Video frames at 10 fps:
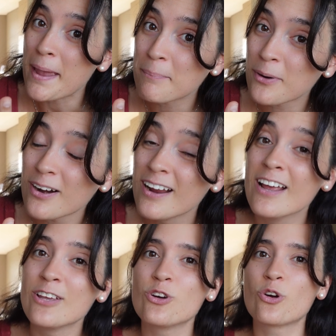paper,
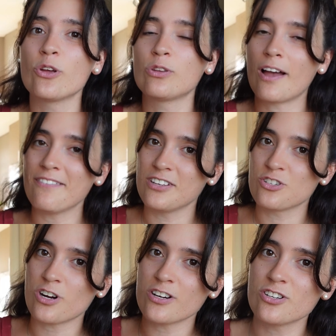you're going to have the
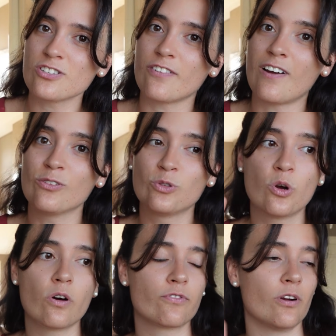instructions of how to
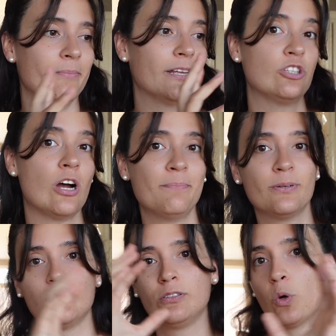go from the top
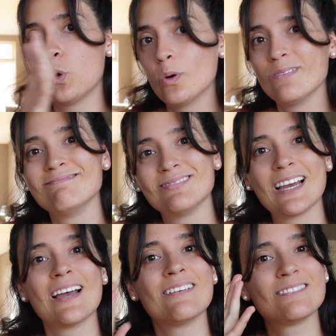to
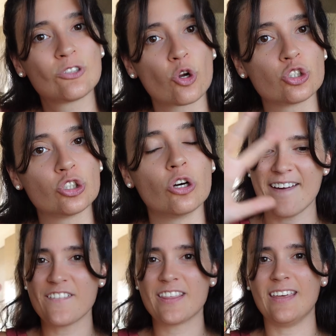the torso.
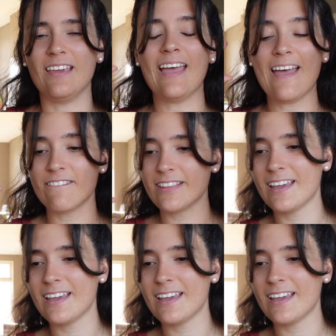Everything. And